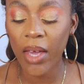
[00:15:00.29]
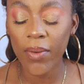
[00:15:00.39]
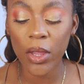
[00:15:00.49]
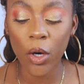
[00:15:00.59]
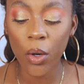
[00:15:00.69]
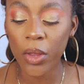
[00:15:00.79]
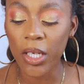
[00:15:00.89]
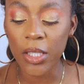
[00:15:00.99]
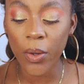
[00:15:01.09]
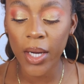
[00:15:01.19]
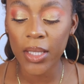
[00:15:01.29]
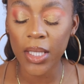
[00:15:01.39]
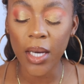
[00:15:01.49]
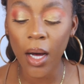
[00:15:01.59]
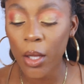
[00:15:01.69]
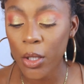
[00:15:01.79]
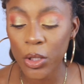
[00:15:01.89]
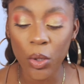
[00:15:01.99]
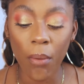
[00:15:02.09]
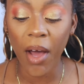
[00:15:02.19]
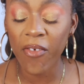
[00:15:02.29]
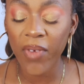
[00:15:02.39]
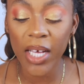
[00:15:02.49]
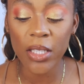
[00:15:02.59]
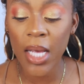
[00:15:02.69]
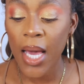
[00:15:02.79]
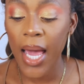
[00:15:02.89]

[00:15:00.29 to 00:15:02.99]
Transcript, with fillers: Even though these crazy colors my face,